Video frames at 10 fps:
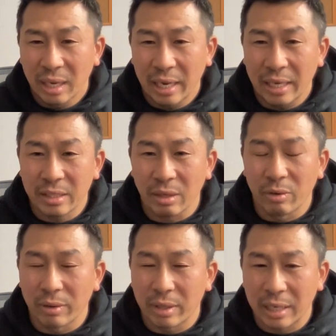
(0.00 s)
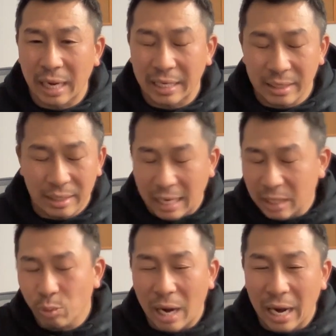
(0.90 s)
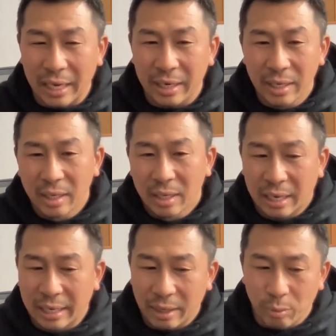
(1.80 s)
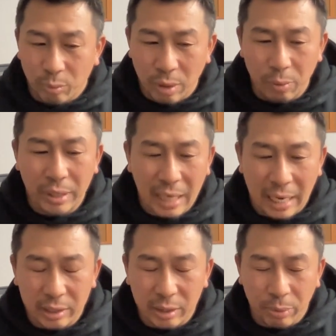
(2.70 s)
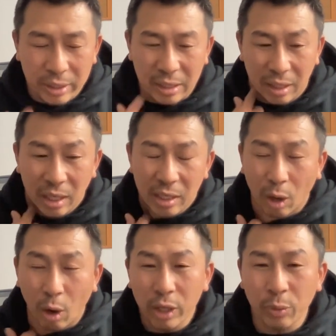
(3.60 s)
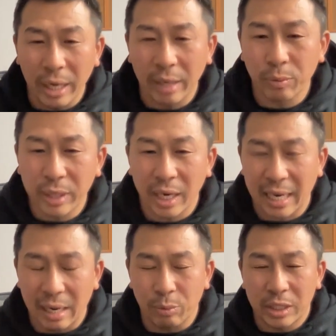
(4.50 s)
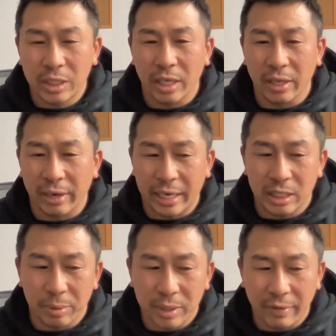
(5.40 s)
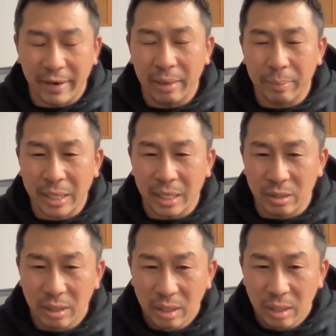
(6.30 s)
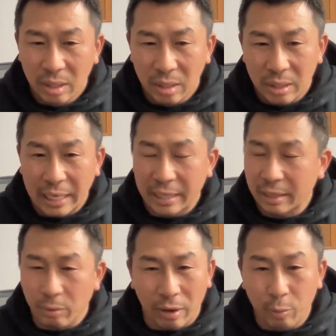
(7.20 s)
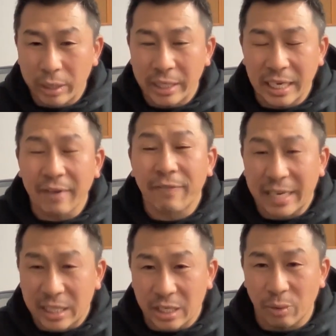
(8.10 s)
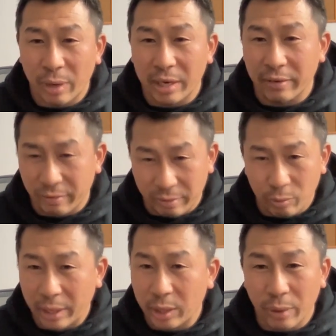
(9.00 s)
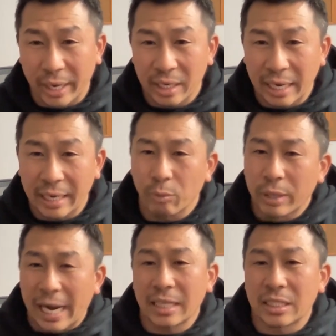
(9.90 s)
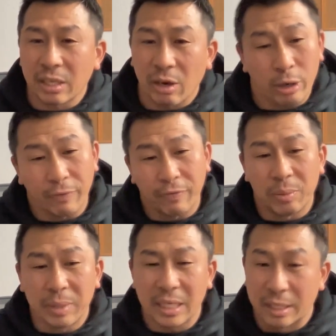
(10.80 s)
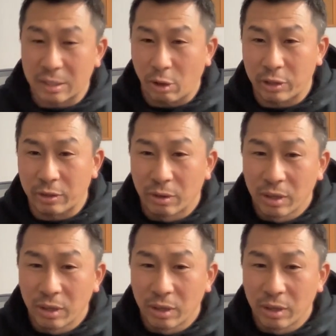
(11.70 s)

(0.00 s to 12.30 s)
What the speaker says: And so like that's why like when we got into prison, the only way we hung out with each other, Asian Pacific Islander, because they we identify each other right away. Like we ask each other, are you Vietnamese? Are you